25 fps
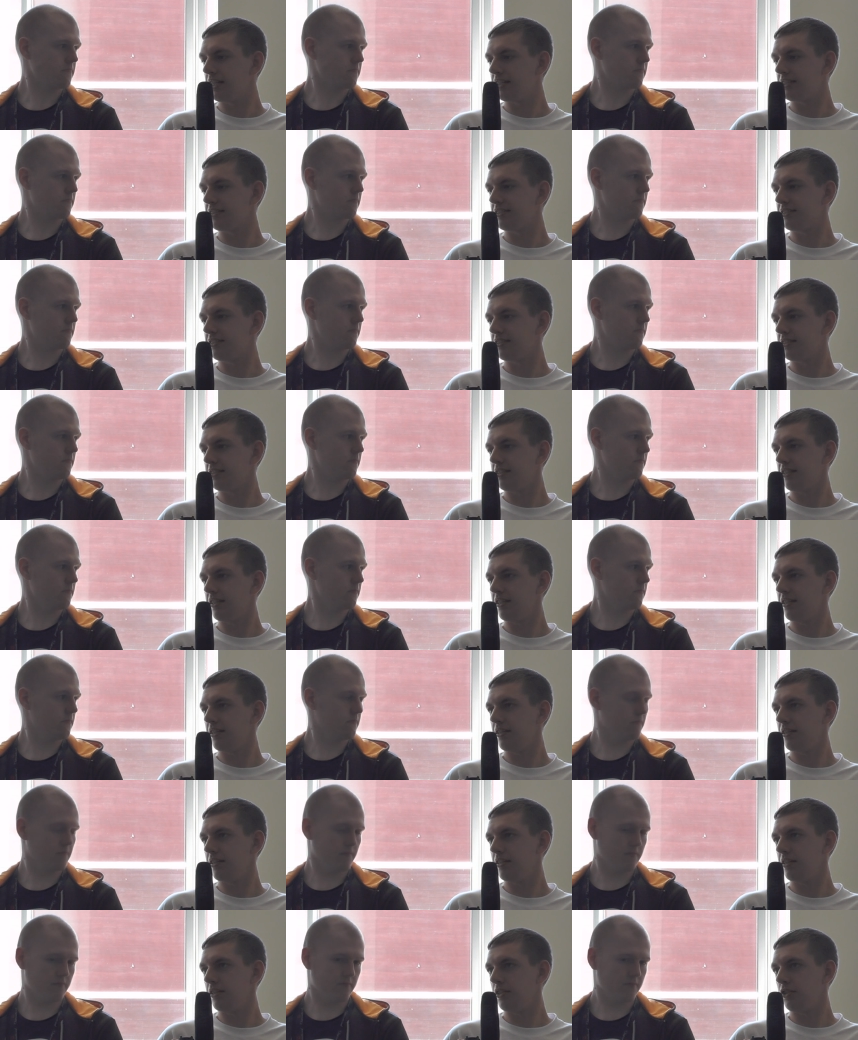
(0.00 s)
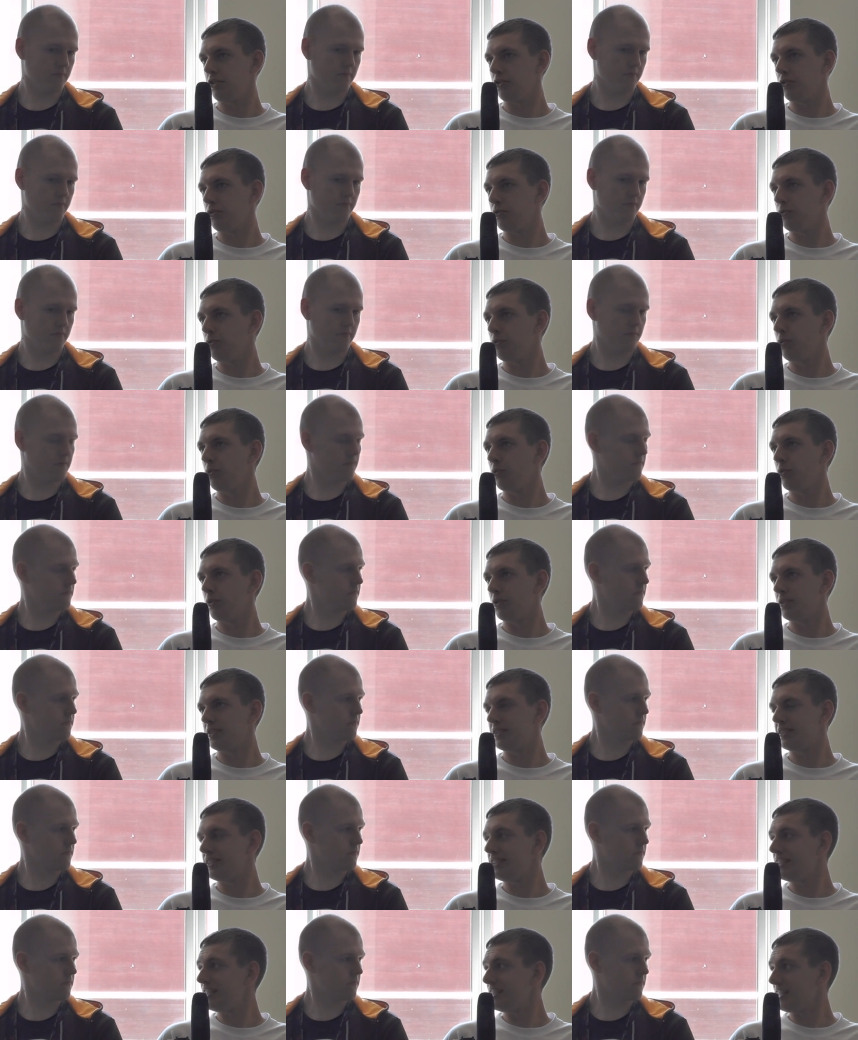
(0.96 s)
Speaker 1: that you were
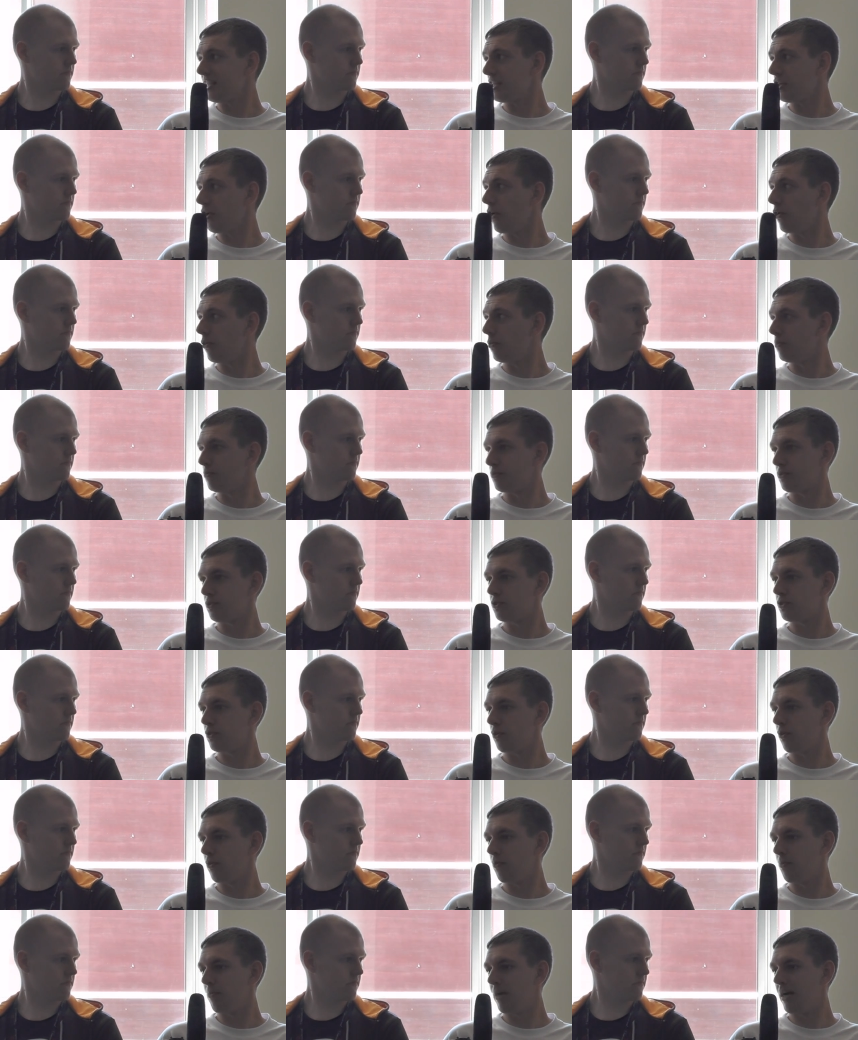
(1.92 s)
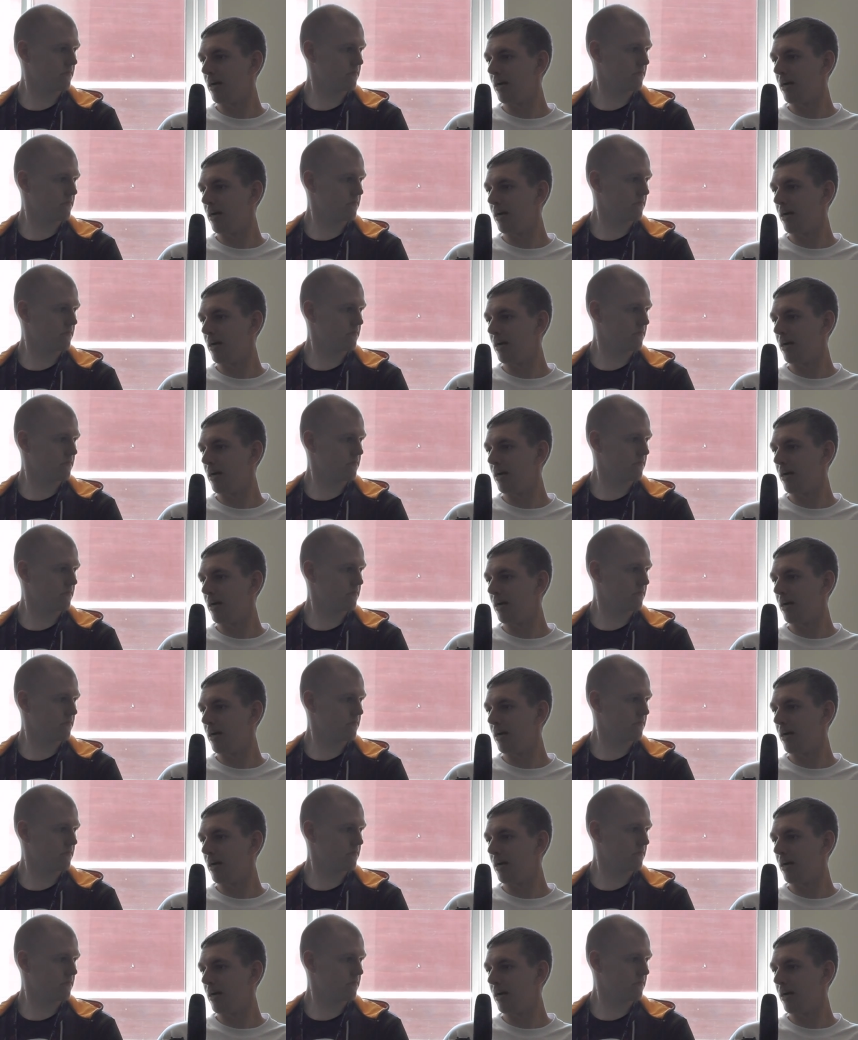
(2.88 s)
sitting at home so